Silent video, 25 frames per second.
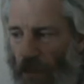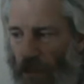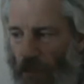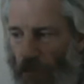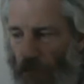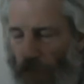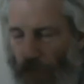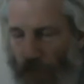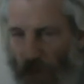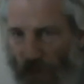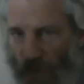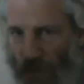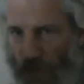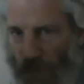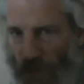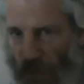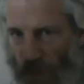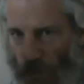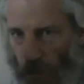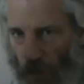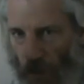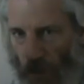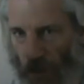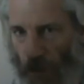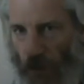But
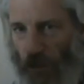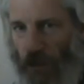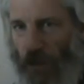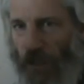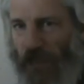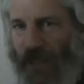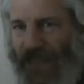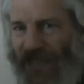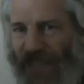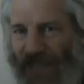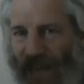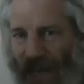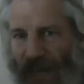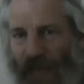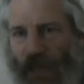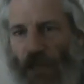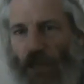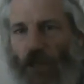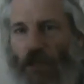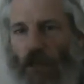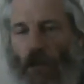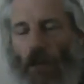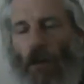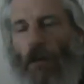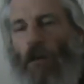this one, you can
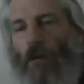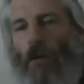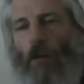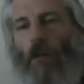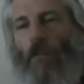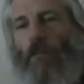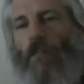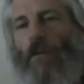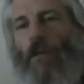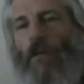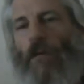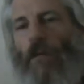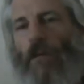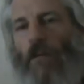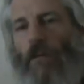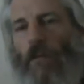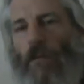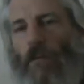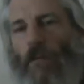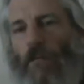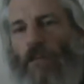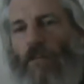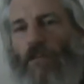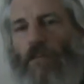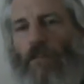taste the hop
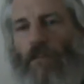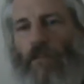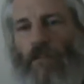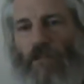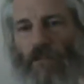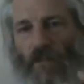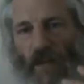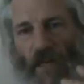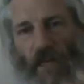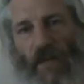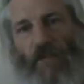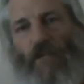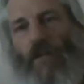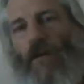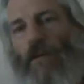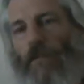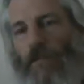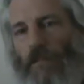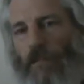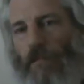flavour.